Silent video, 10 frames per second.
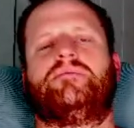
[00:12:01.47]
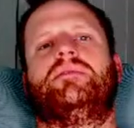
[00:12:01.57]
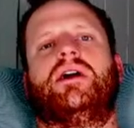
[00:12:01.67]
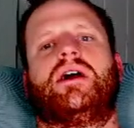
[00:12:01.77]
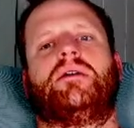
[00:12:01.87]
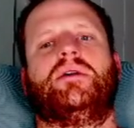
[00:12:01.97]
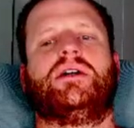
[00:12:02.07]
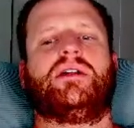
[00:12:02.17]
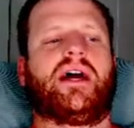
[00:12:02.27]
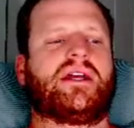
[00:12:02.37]

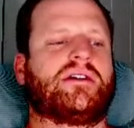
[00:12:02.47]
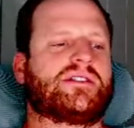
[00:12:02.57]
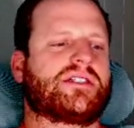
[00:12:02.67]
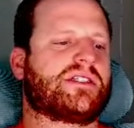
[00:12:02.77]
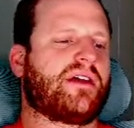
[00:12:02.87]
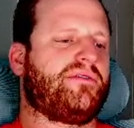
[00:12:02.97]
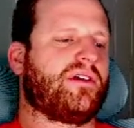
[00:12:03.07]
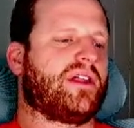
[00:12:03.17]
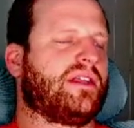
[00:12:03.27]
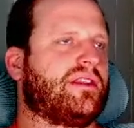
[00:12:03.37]
Because I feel
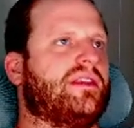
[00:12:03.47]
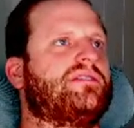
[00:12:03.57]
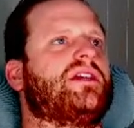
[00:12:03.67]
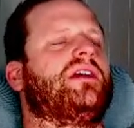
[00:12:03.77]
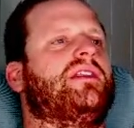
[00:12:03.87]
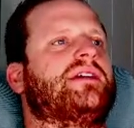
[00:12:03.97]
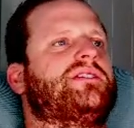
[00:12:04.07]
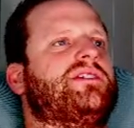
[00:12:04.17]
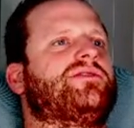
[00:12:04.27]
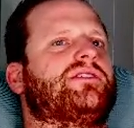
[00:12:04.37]
like saying that's
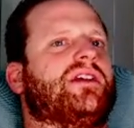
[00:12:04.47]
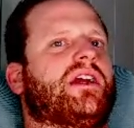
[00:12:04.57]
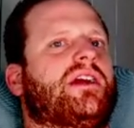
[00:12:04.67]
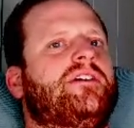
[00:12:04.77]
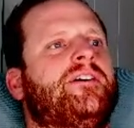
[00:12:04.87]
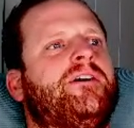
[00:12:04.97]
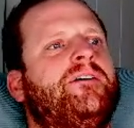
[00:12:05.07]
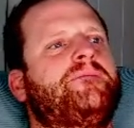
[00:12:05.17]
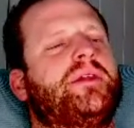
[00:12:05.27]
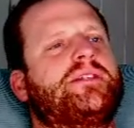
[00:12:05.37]
interesting
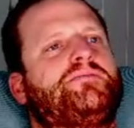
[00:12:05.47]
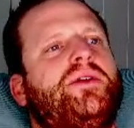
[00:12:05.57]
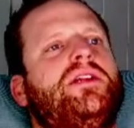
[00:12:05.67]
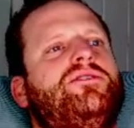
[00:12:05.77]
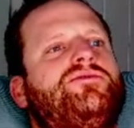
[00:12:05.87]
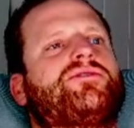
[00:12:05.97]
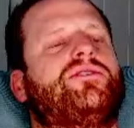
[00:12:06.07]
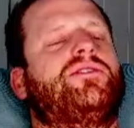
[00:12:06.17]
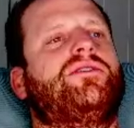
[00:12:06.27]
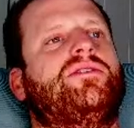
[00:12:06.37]
is a pretty
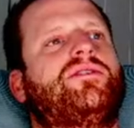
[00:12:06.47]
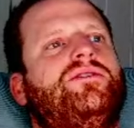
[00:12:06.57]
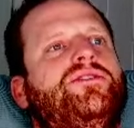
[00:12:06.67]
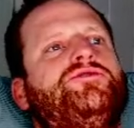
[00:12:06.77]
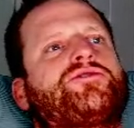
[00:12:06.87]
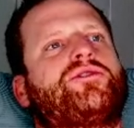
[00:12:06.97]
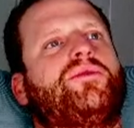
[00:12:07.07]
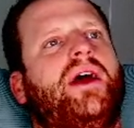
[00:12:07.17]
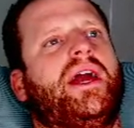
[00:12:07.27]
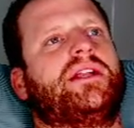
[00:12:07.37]
neutral
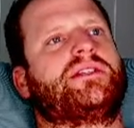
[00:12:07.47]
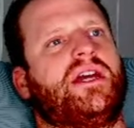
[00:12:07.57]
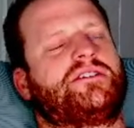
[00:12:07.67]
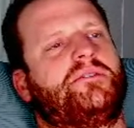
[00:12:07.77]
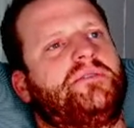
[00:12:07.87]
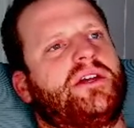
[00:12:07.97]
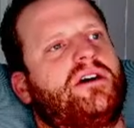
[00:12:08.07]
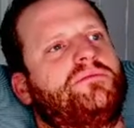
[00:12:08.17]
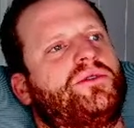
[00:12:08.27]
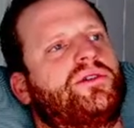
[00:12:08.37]
way to take something
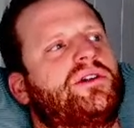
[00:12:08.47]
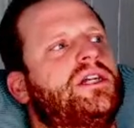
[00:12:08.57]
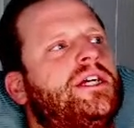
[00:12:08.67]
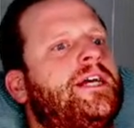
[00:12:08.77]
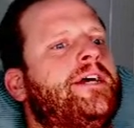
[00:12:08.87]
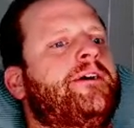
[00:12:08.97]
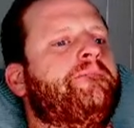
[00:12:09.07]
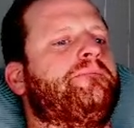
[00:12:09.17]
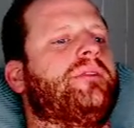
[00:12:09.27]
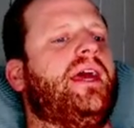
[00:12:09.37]
on board
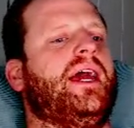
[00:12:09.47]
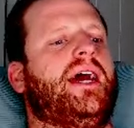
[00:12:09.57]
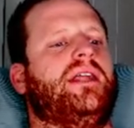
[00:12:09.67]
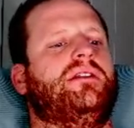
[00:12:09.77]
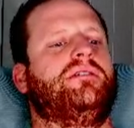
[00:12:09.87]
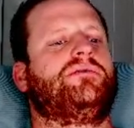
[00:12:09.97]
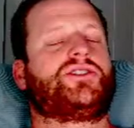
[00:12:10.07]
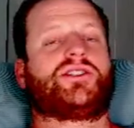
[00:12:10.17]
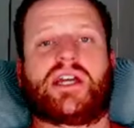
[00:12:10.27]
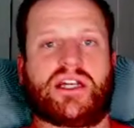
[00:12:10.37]
and
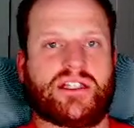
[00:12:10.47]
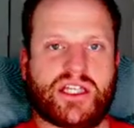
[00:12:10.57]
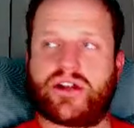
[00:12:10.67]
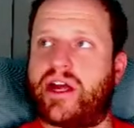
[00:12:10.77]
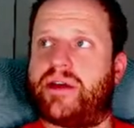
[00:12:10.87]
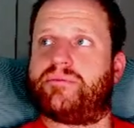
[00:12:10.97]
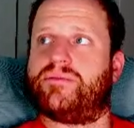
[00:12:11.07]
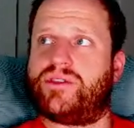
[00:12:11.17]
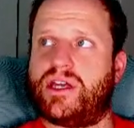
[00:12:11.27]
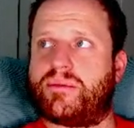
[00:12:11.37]
just like consider it,
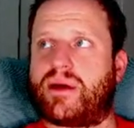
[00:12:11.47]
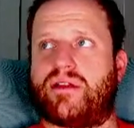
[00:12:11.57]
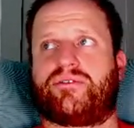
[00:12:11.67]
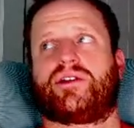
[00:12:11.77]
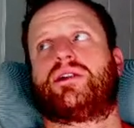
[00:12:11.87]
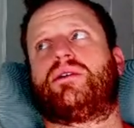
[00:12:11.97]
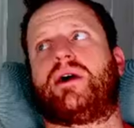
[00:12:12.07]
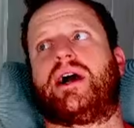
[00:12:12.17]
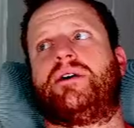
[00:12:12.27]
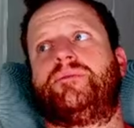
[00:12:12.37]
think about it for a little
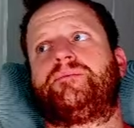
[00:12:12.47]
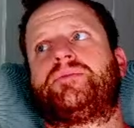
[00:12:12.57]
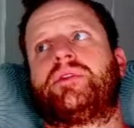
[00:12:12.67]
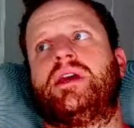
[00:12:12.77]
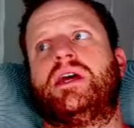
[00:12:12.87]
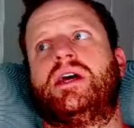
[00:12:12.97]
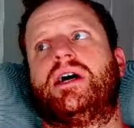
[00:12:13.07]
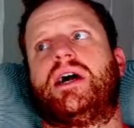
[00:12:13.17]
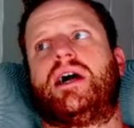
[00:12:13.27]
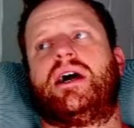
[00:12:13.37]
while.
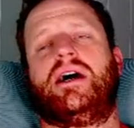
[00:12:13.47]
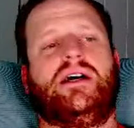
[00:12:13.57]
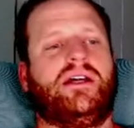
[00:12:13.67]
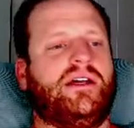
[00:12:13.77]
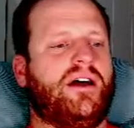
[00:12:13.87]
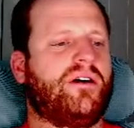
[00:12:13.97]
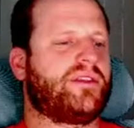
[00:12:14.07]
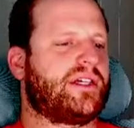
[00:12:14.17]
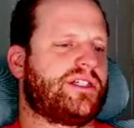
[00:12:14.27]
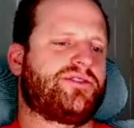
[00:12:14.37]
Uh, oh,
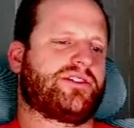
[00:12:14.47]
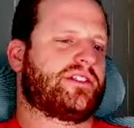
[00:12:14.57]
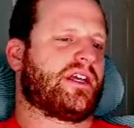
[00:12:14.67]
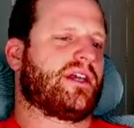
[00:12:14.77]
that's interesting.